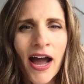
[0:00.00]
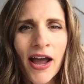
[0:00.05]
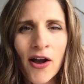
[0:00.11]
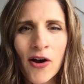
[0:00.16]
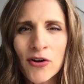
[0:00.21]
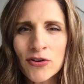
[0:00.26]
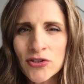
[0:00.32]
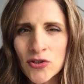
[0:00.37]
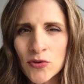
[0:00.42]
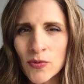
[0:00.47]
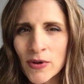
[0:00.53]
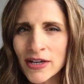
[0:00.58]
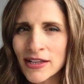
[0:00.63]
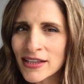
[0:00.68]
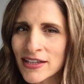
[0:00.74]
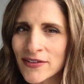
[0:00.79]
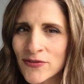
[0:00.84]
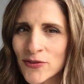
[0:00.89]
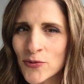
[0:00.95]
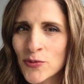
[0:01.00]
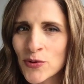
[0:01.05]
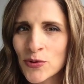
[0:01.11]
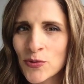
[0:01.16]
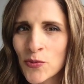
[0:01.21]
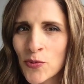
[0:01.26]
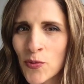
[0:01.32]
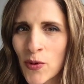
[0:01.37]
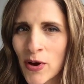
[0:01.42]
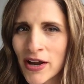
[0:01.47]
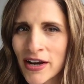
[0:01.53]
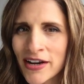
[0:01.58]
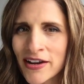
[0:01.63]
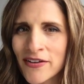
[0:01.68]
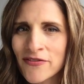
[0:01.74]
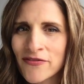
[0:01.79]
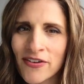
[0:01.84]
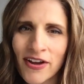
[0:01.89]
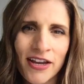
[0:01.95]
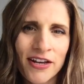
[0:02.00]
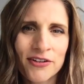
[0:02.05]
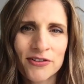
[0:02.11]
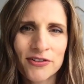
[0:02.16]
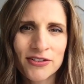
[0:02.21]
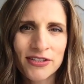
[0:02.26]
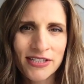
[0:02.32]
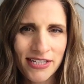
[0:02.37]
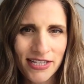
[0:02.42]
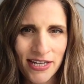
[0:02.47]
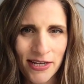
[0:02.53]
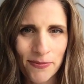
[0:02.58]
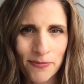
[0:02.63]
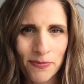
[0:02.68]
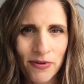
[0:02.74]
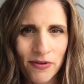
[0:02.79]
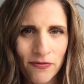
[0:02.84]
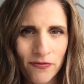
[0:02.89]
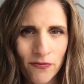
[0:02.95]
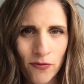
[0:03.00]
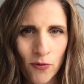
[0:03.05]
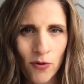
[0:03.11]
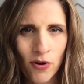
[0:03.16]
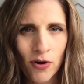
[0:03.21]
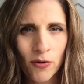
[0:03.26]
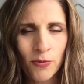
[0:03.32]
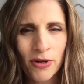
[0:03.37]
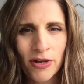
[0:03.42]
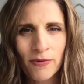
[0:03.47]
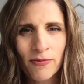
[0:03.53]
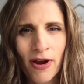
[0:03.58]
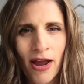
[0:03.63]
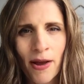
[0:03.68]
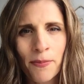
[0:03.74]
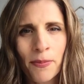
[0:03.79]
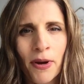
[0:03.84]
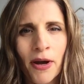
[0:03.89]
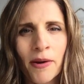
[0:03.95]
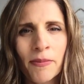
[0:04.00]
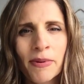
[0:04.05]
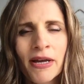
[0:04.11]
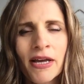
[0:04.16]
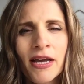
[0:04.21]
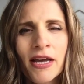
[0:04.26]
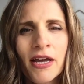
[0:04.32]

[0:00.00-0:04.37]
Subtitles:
I also want to leave you with one final tip before we wrap up.